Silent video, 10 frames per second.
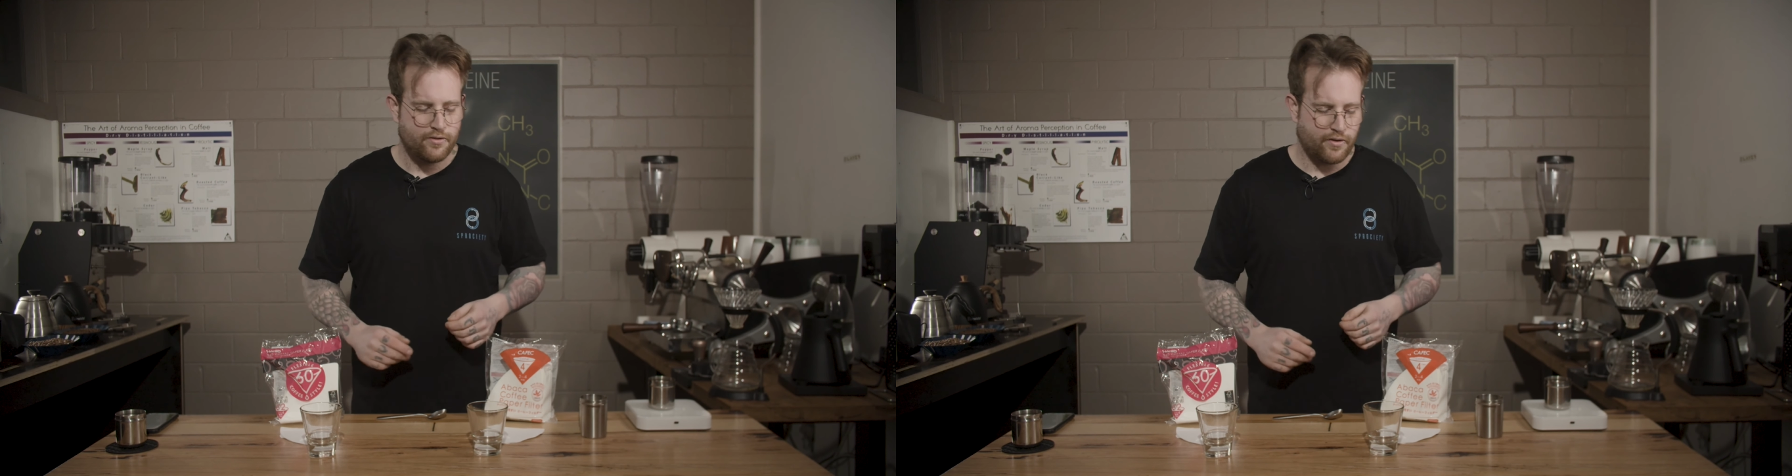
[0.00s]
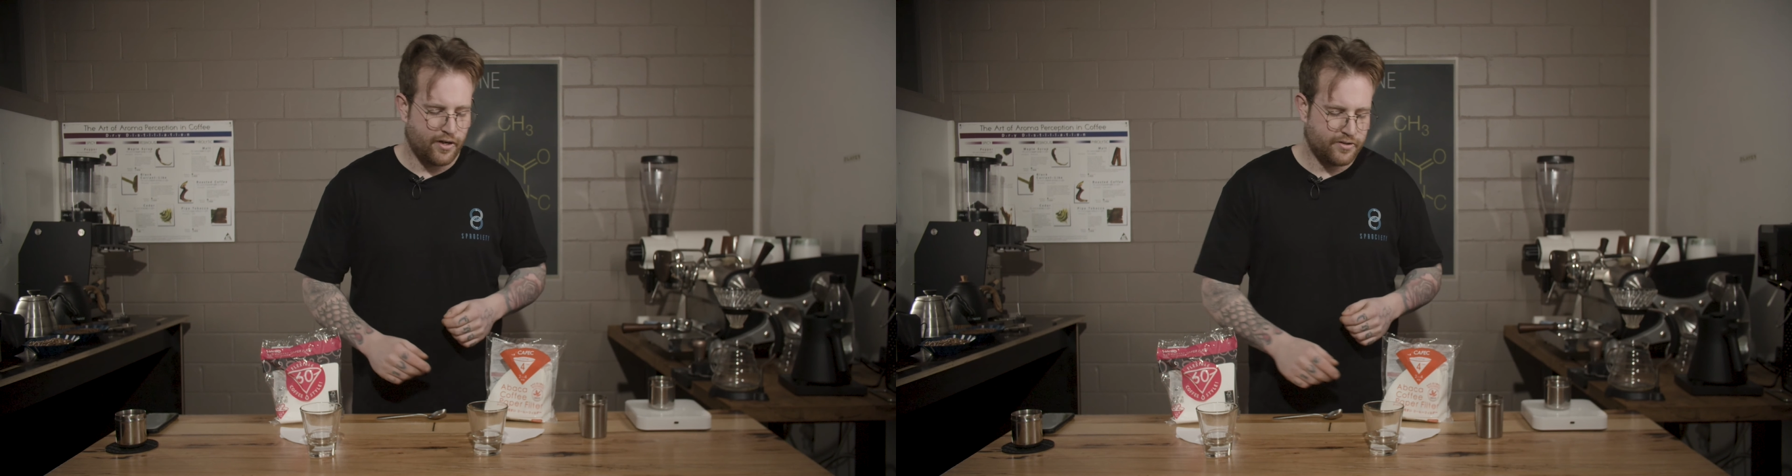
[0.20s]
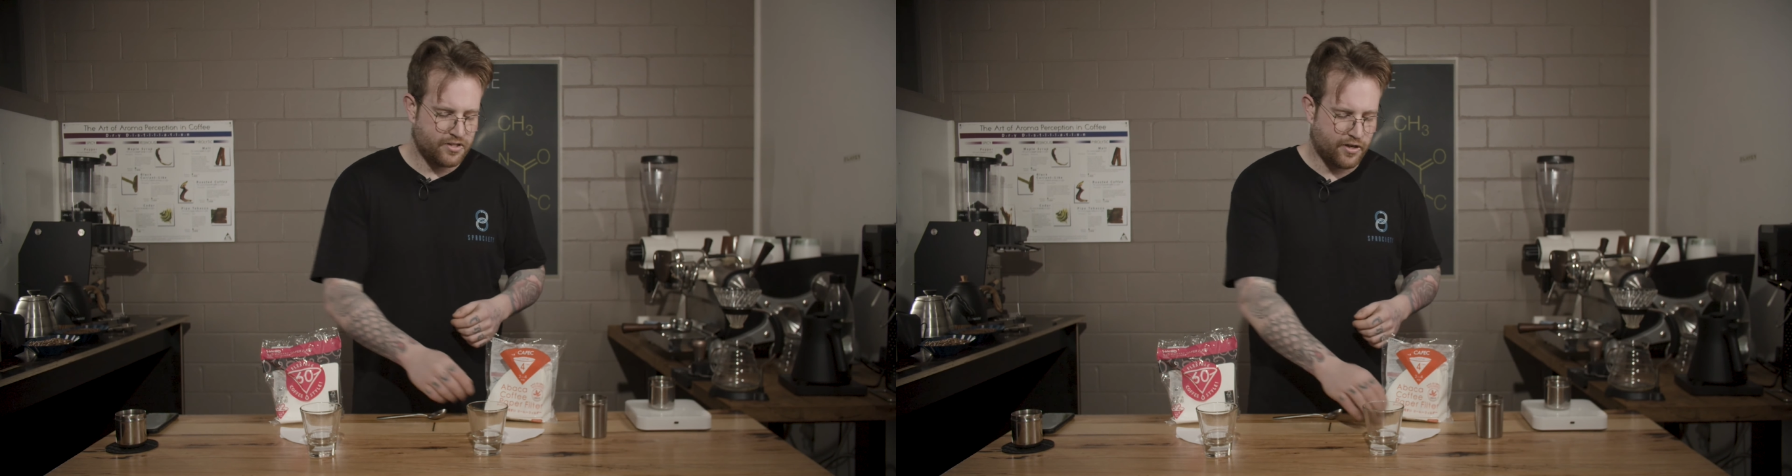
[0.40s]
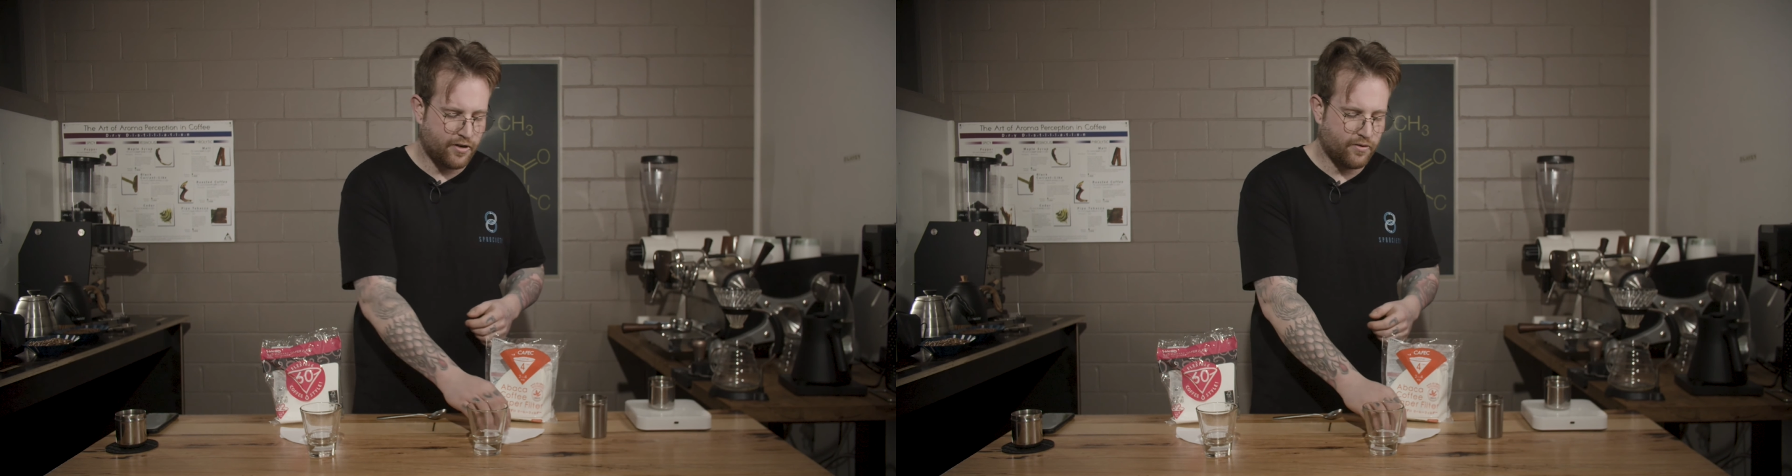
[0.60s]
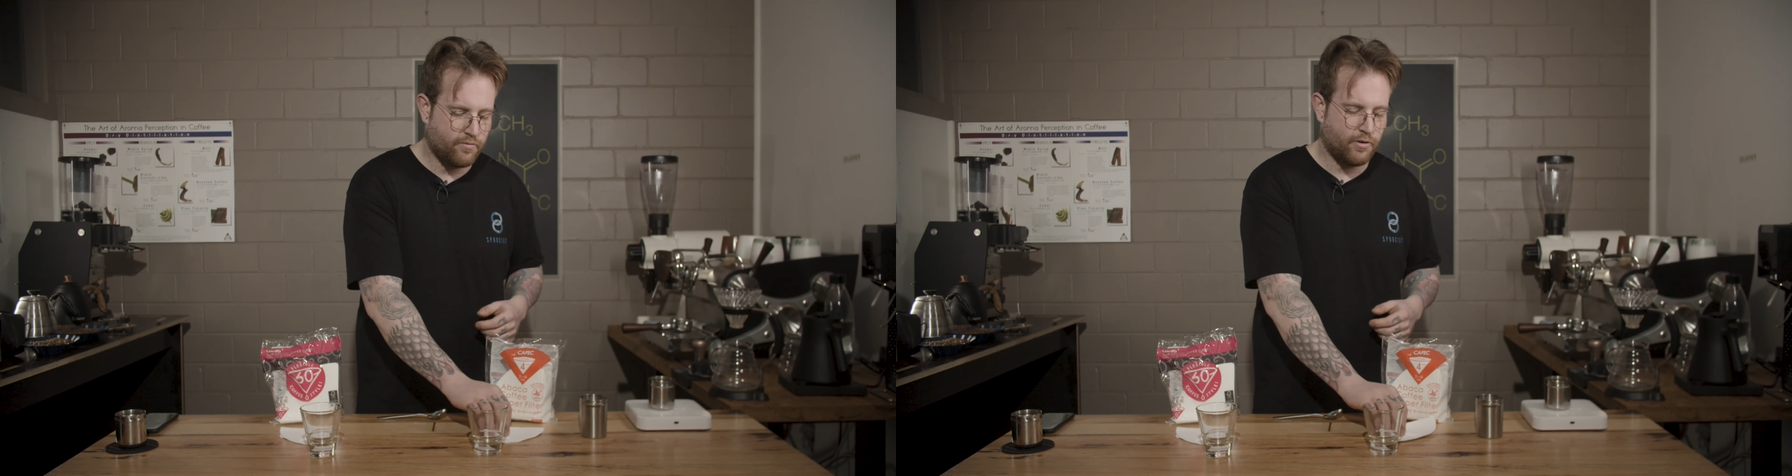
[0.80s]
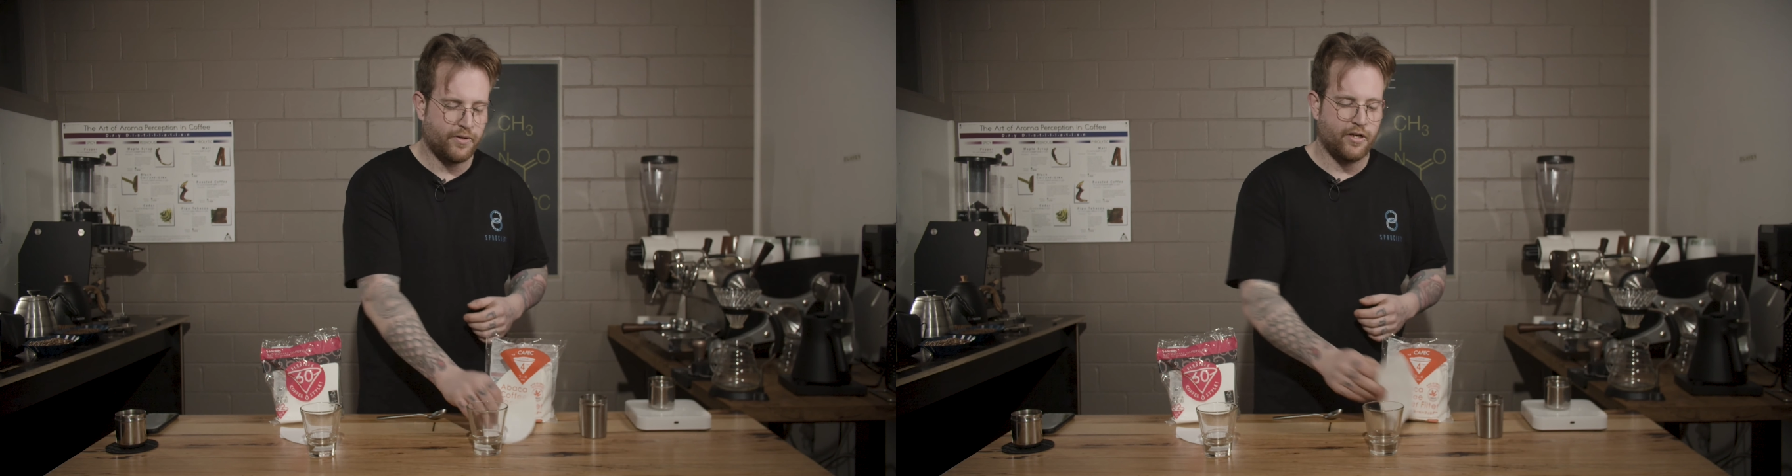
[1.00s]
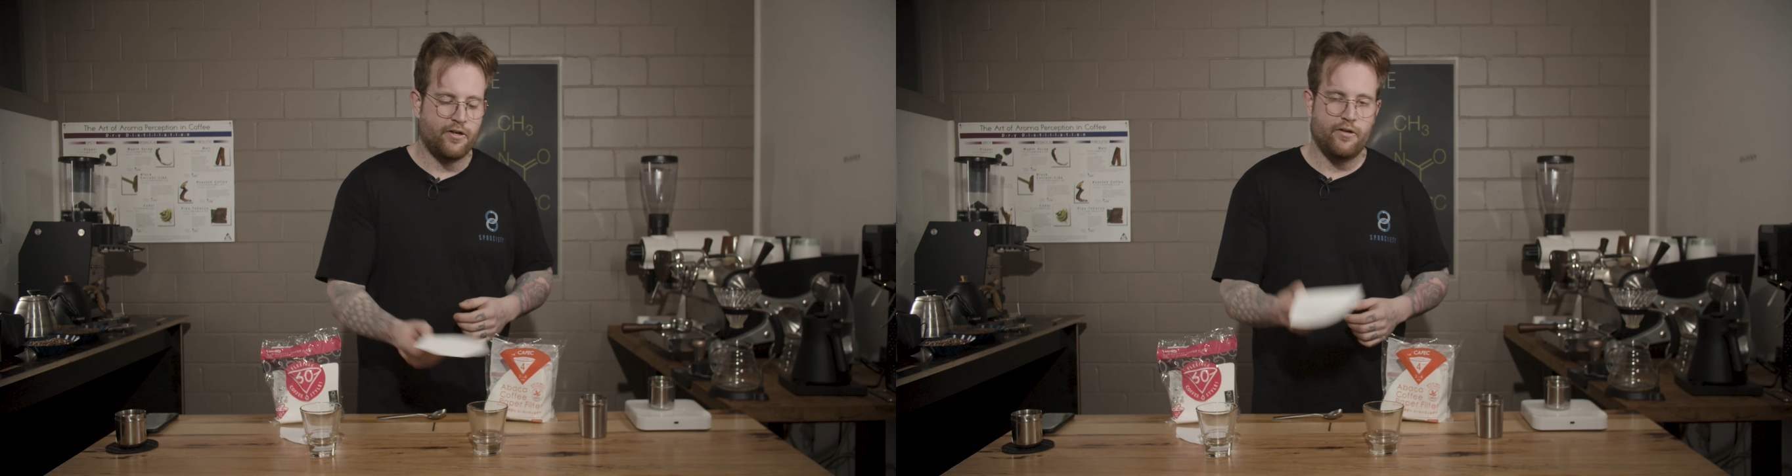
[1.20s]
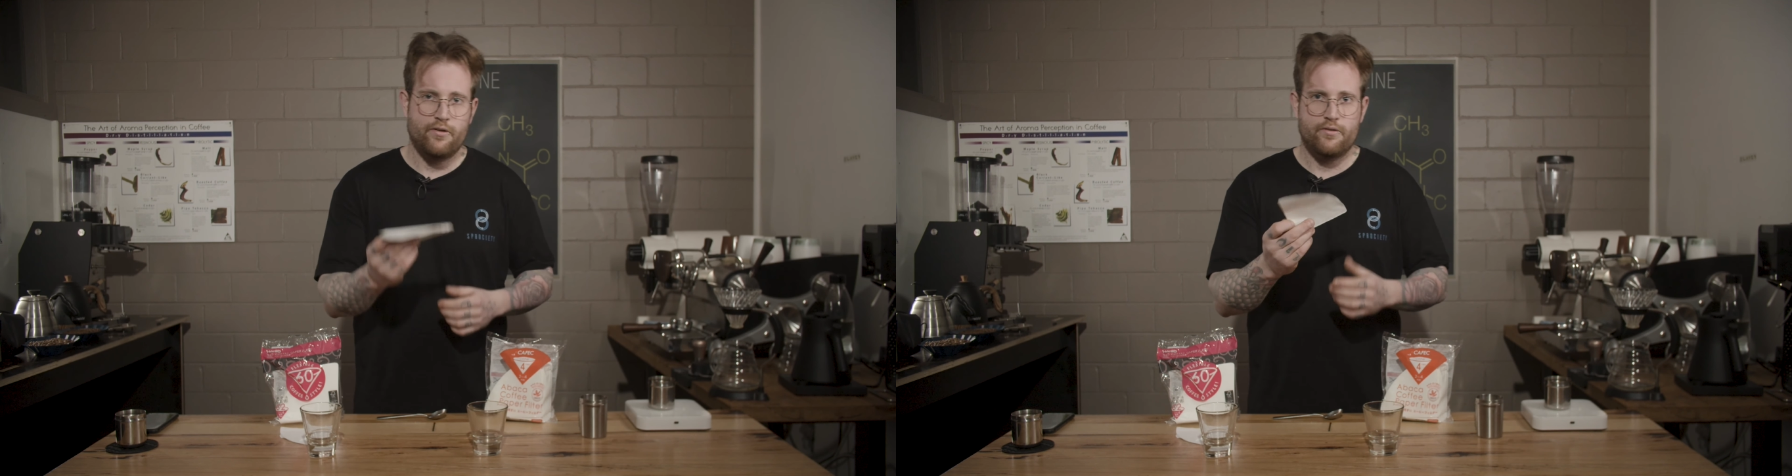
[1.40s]
Right, so what we're going
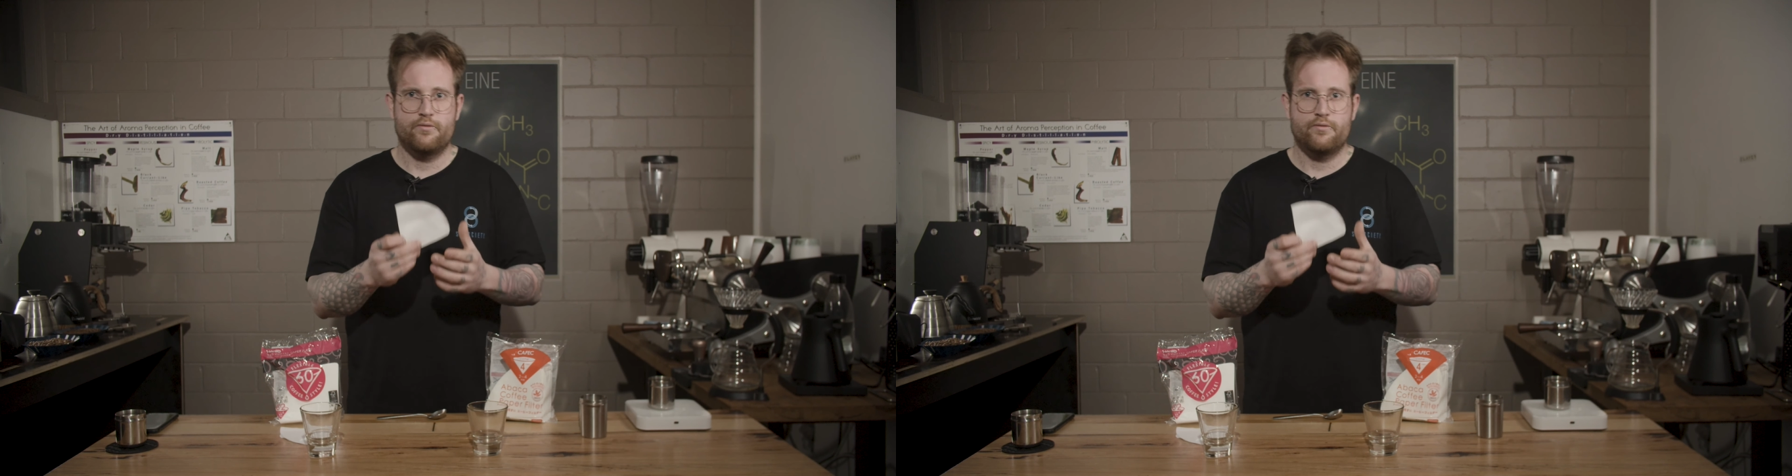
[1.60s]
to do